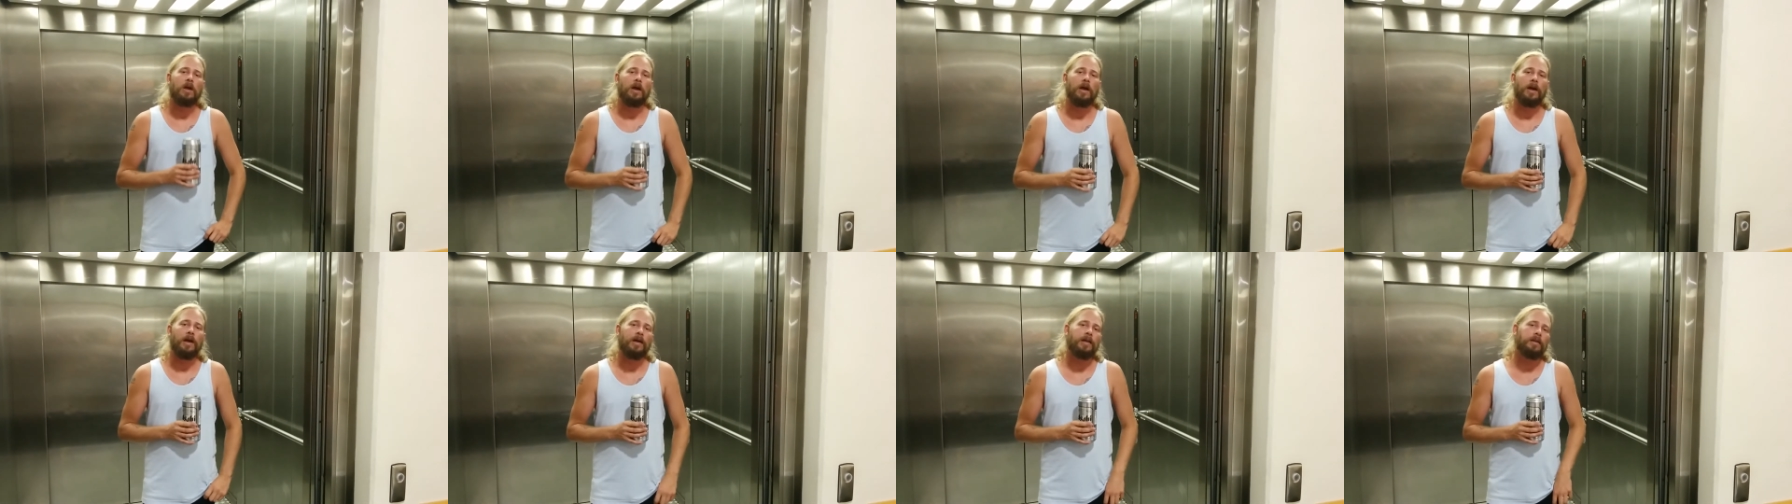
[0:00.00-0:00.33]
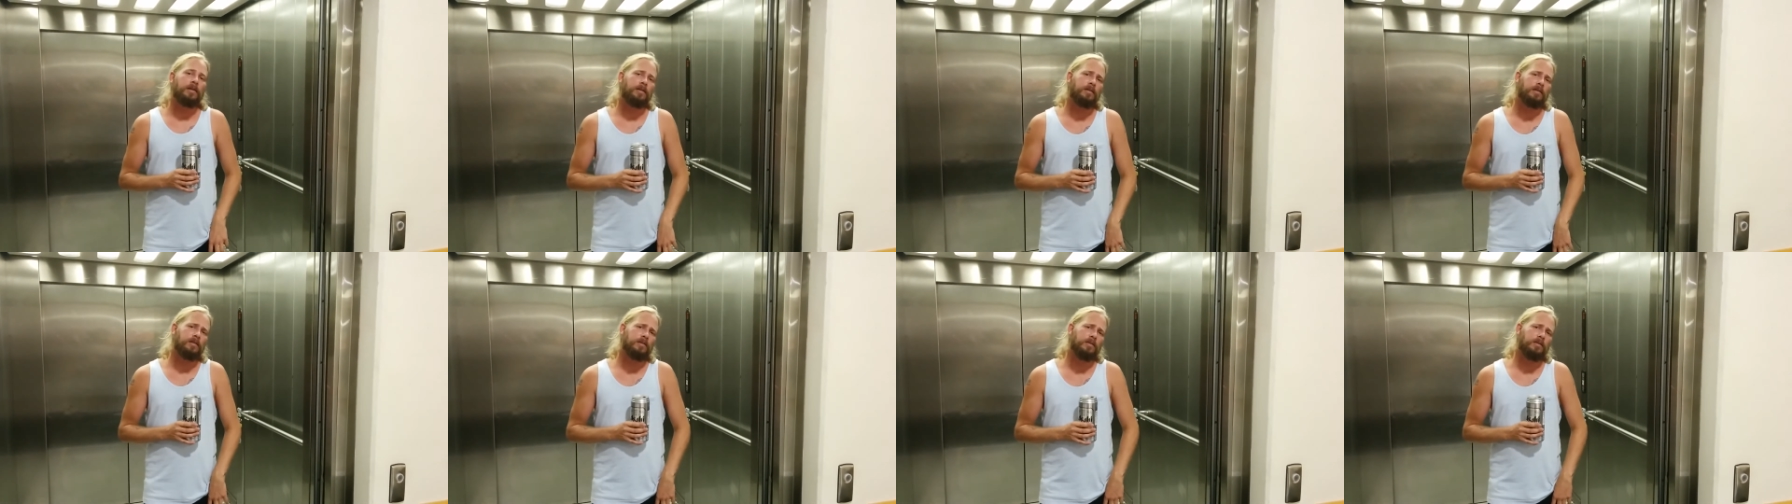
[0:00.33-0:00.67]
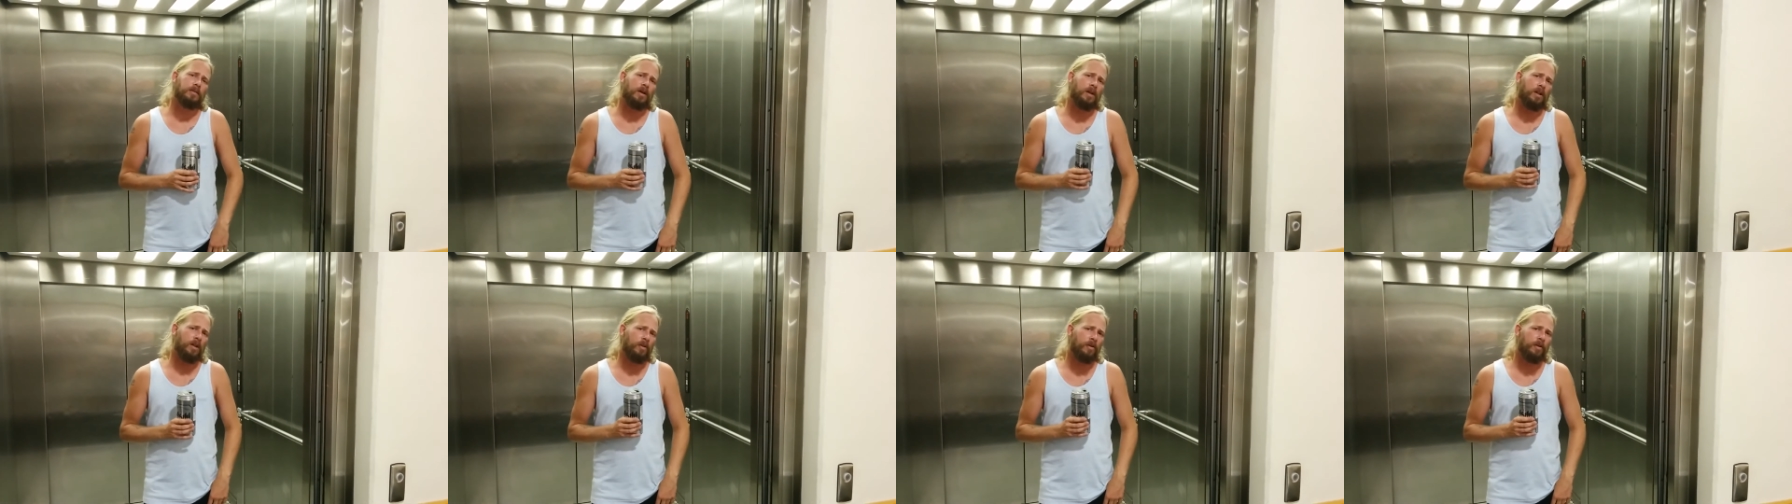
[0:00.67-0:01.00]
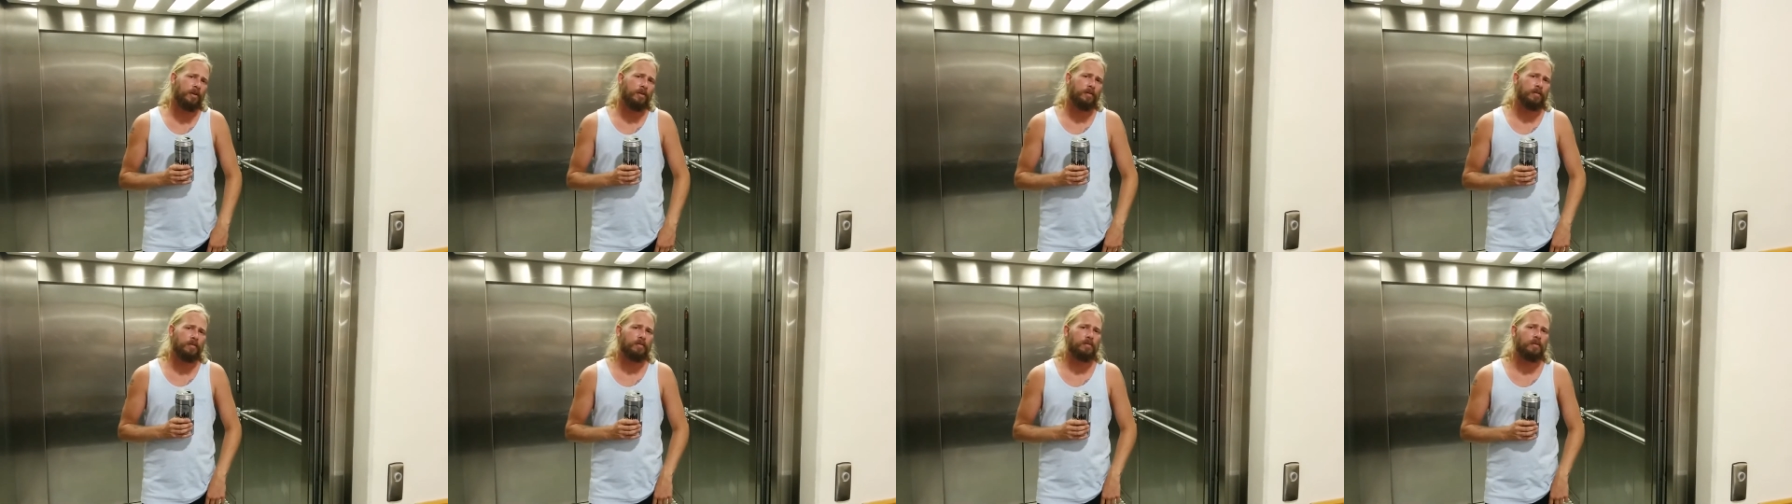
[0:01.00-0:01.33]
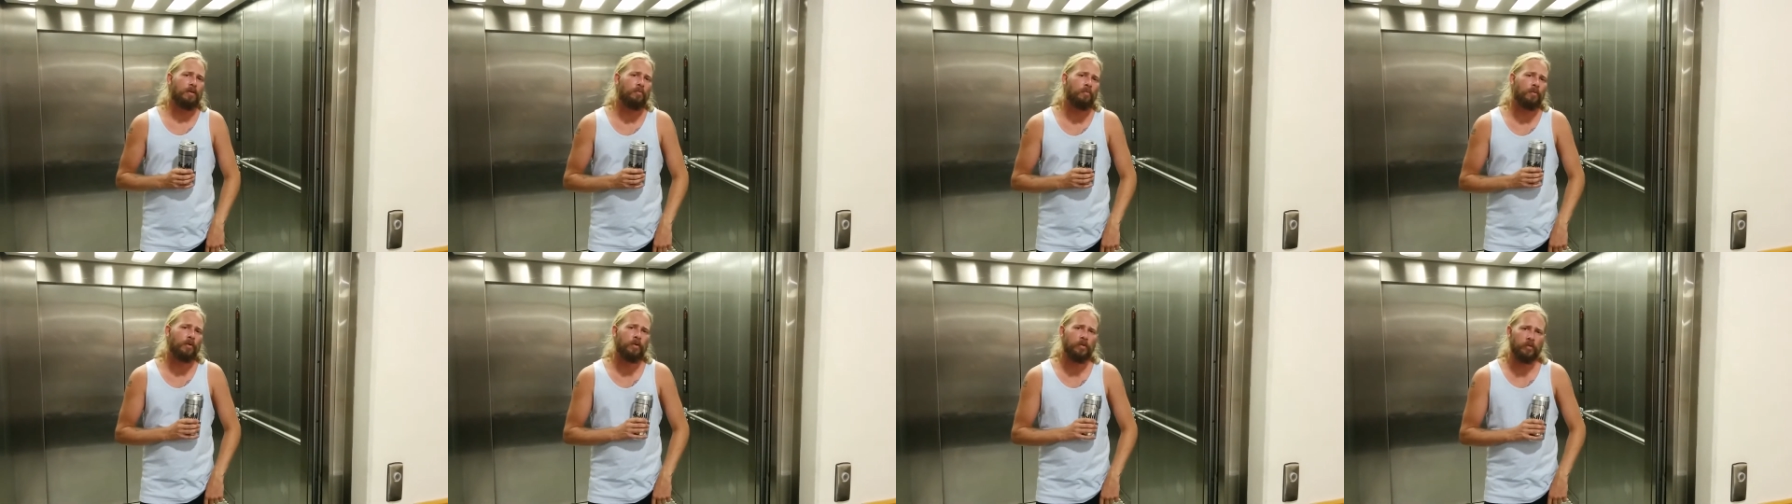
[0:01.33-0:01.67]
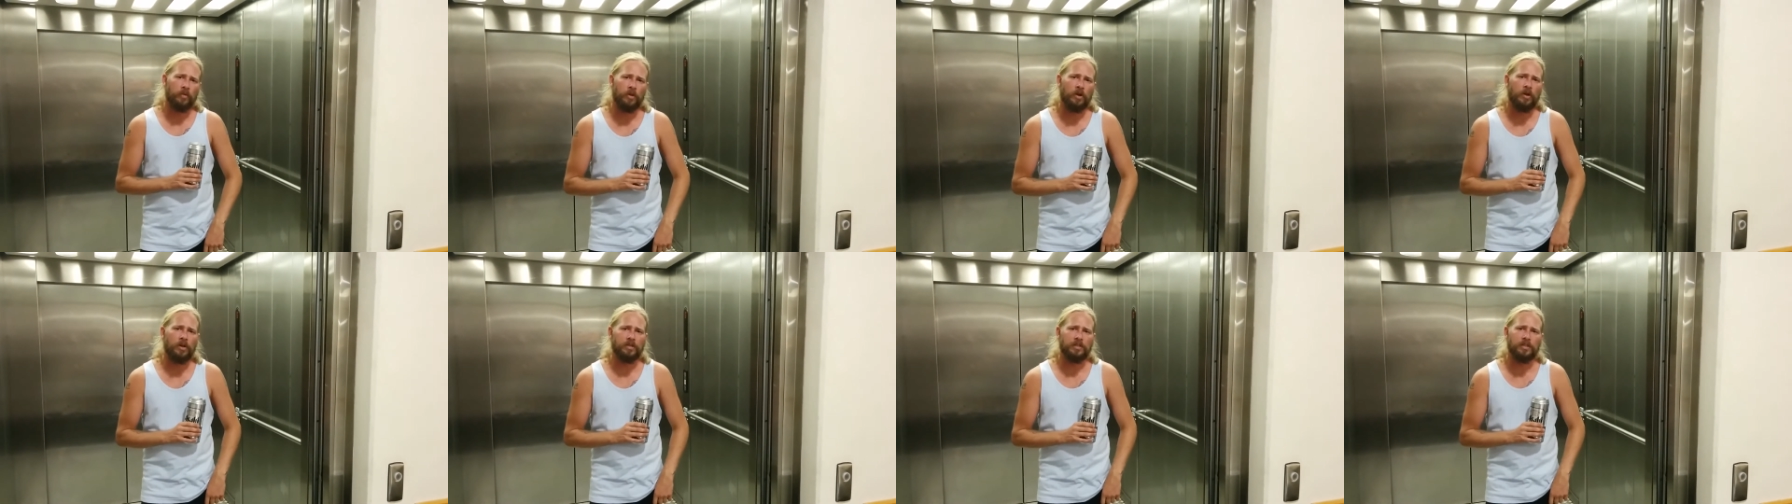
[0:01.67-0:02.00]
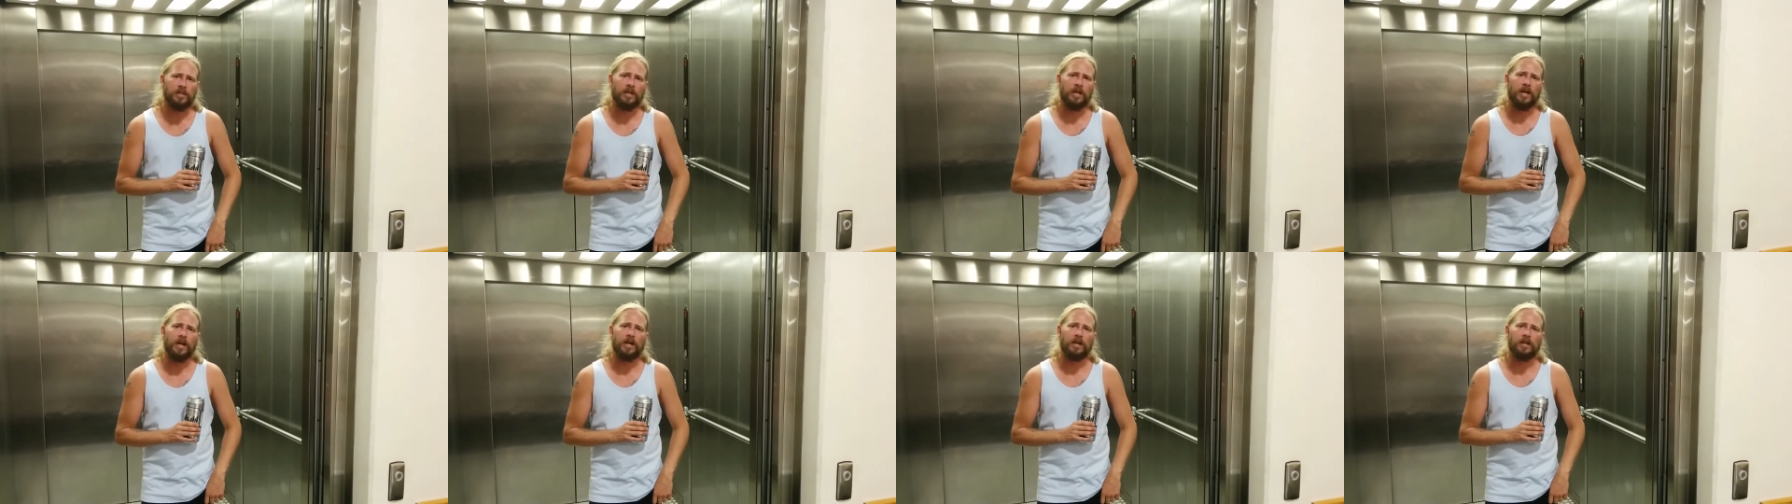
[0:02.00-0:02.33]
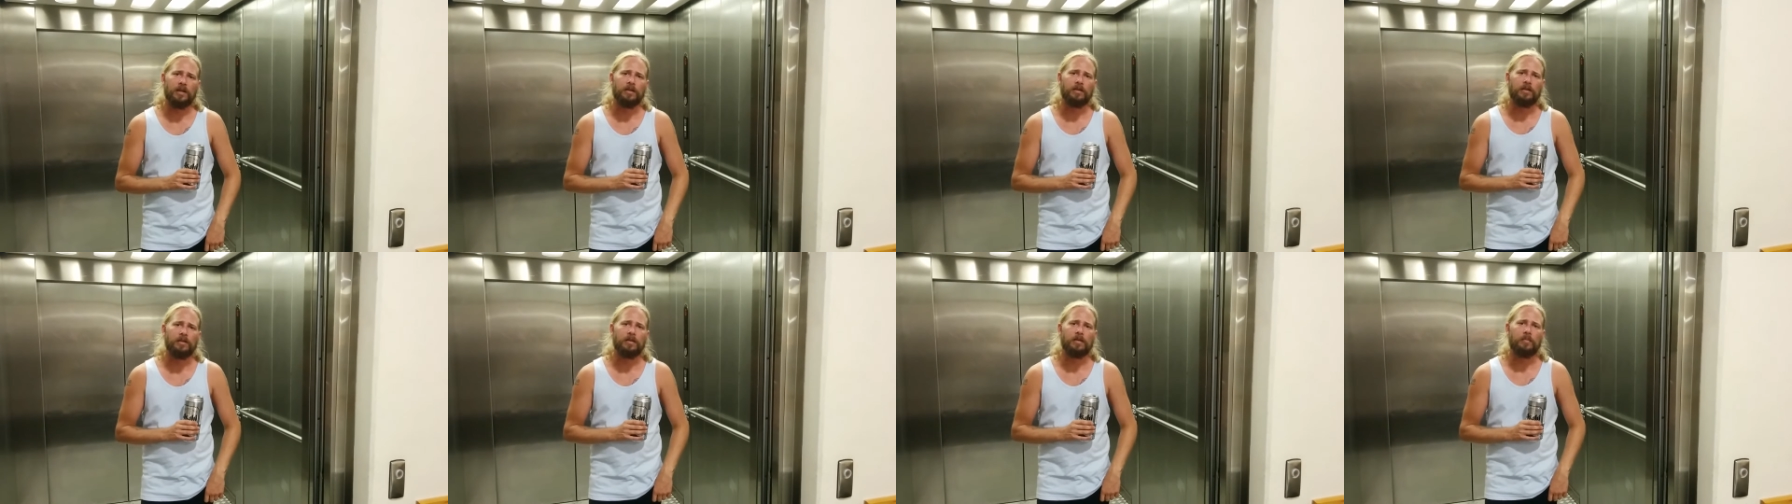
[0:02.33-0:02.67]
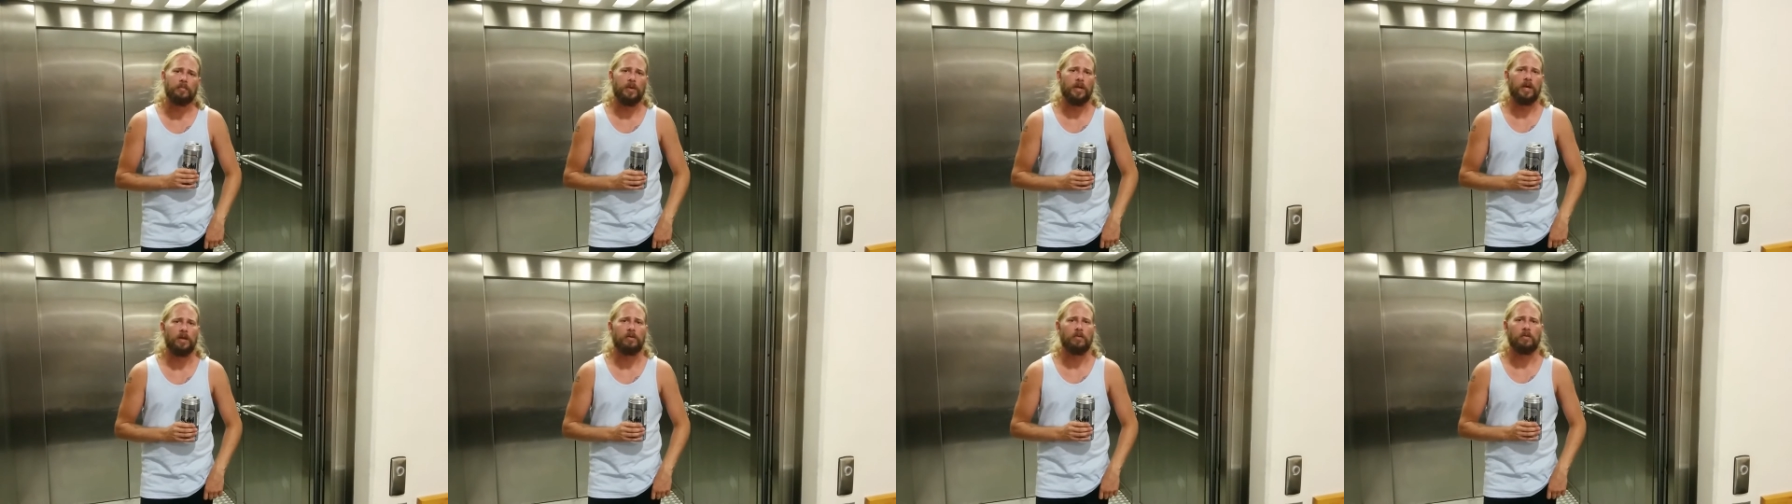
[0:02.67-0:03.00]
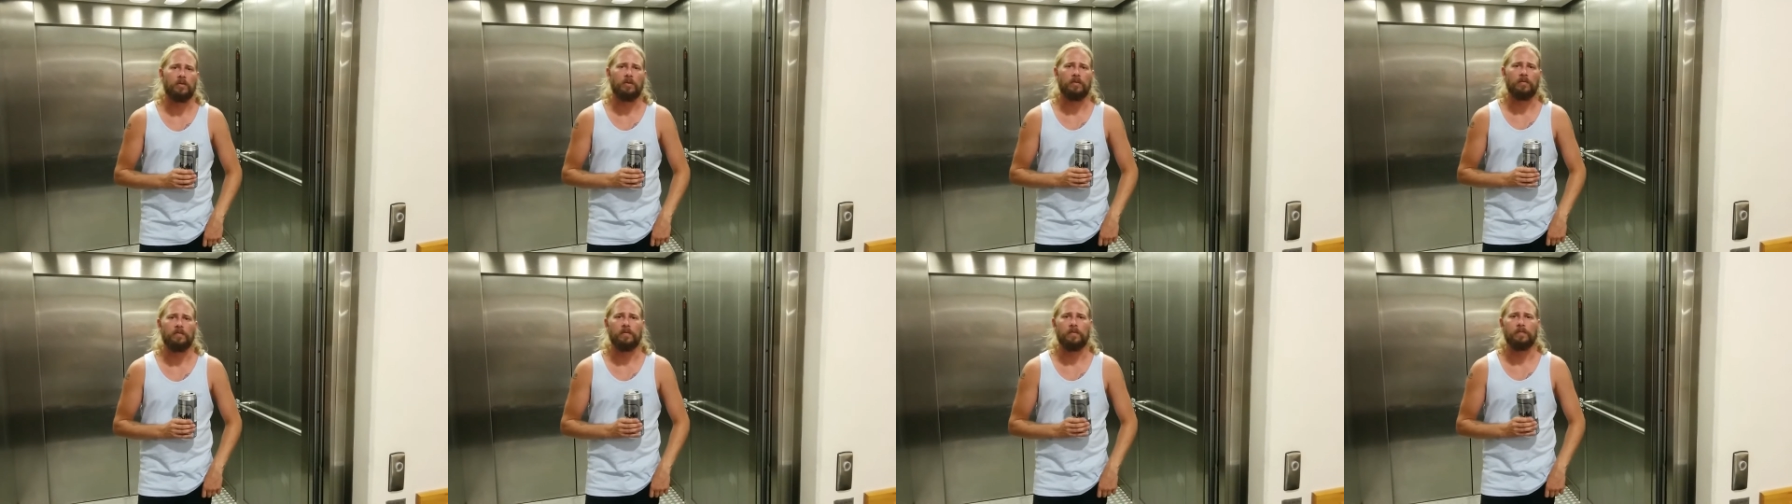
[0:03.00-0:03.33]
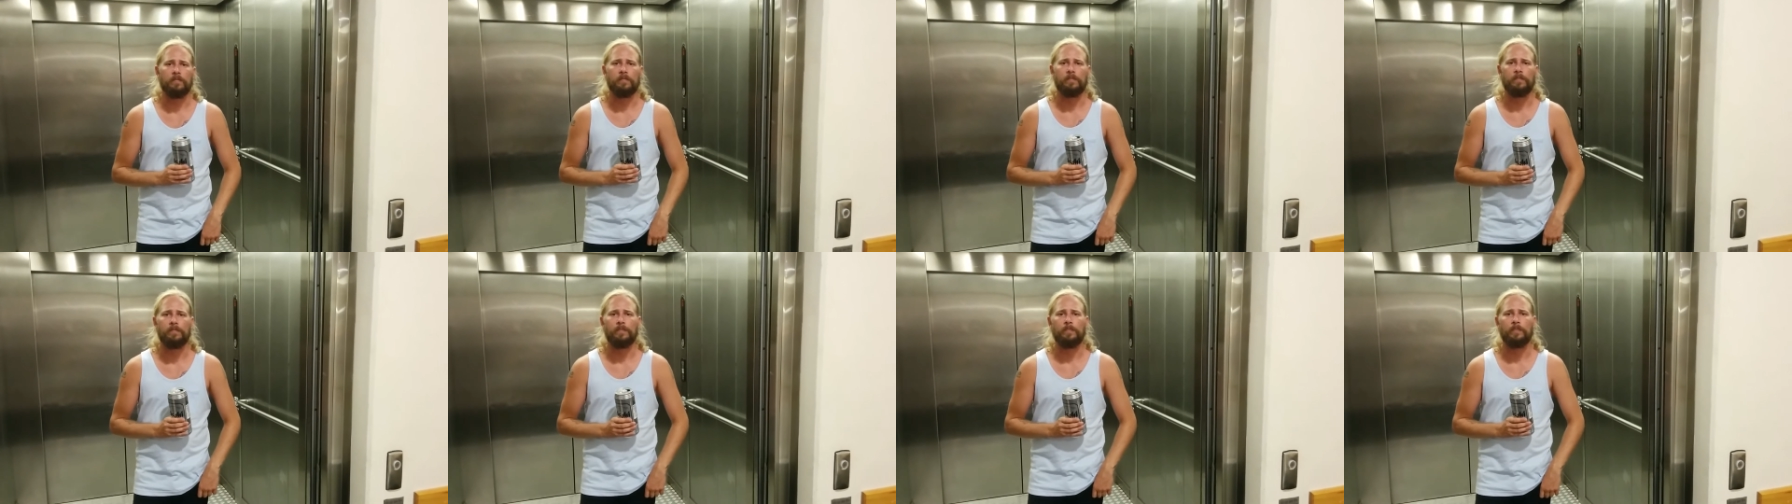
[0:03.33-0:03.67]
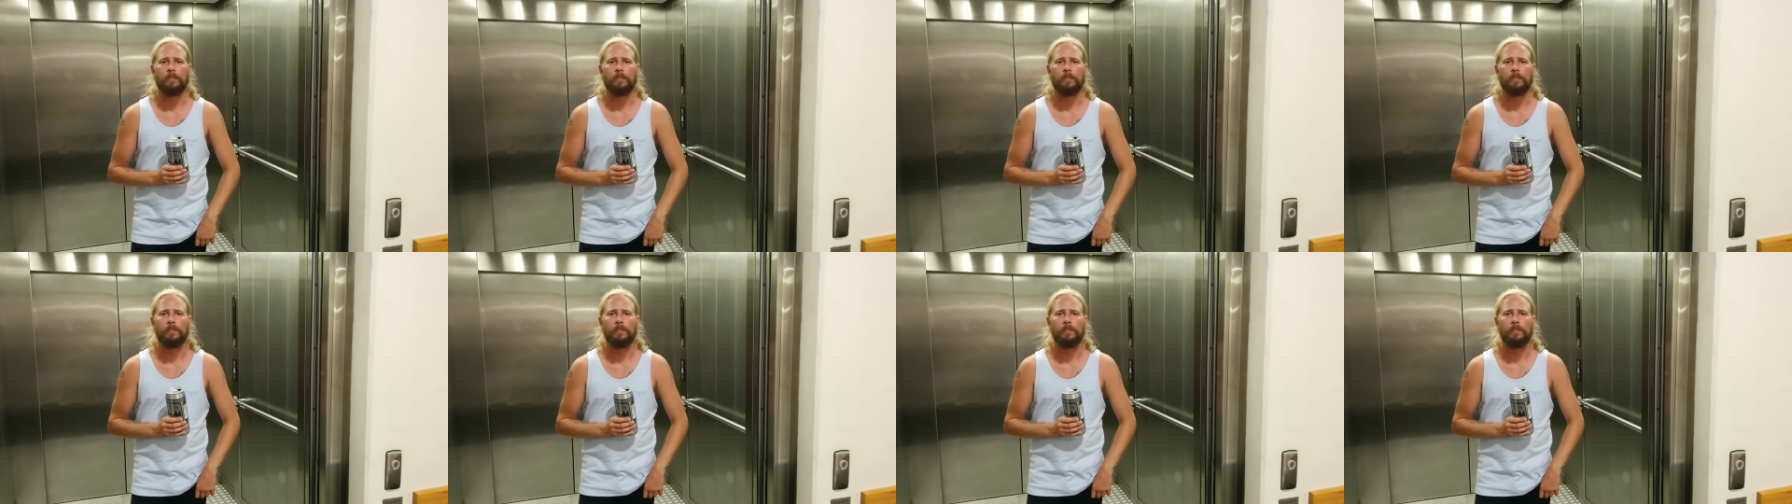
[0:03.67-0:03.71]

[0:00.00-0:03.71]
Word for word: and I learned a real lot today about all of them.